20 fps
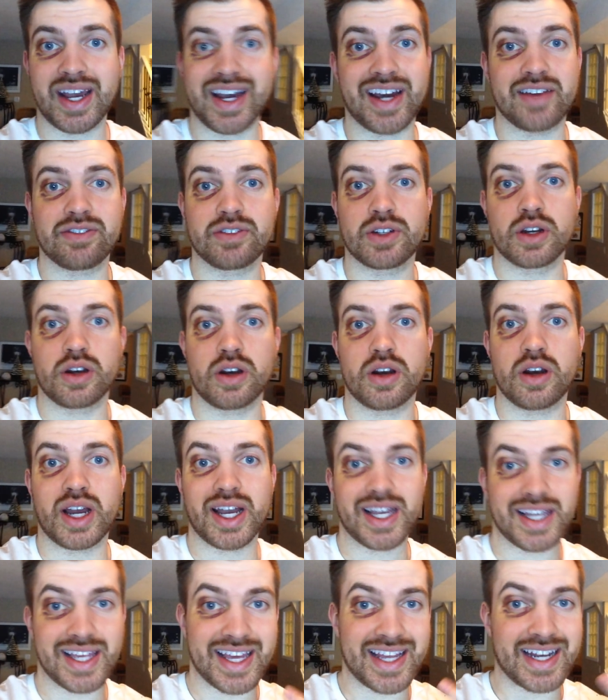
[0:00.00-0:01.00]
after
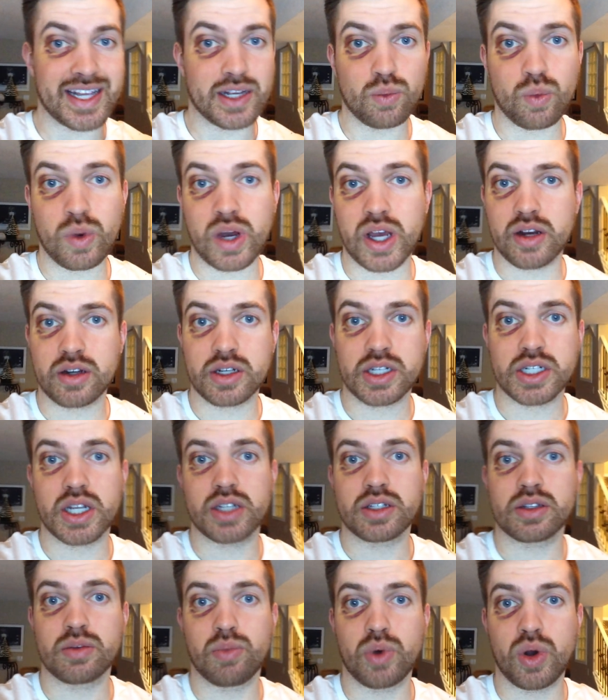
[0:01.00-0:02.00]
I get it wired
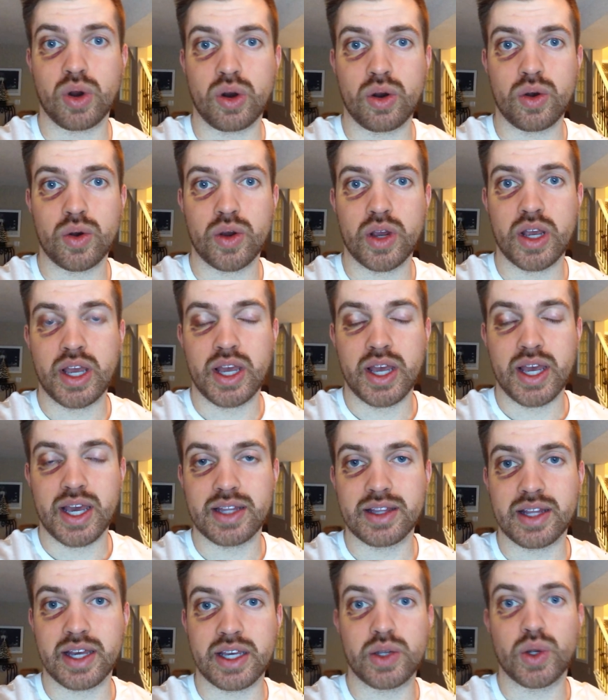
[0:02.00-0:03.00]
shut tomorrow
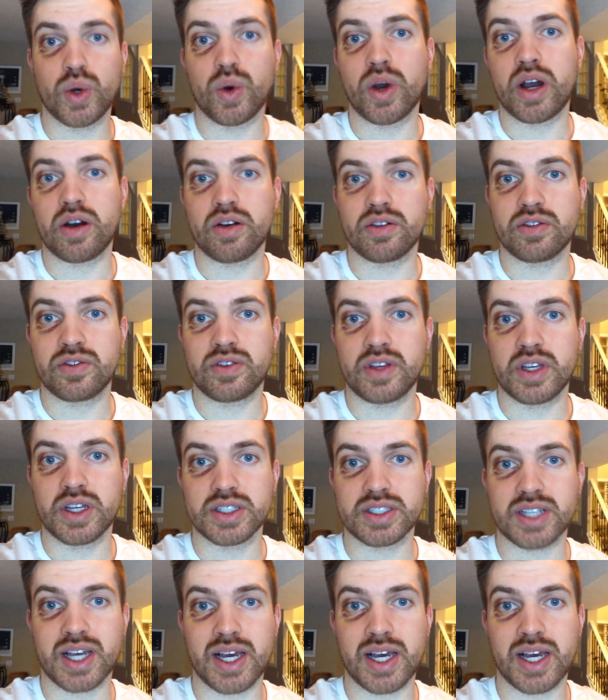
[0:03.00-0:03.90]
and let you know how it feels.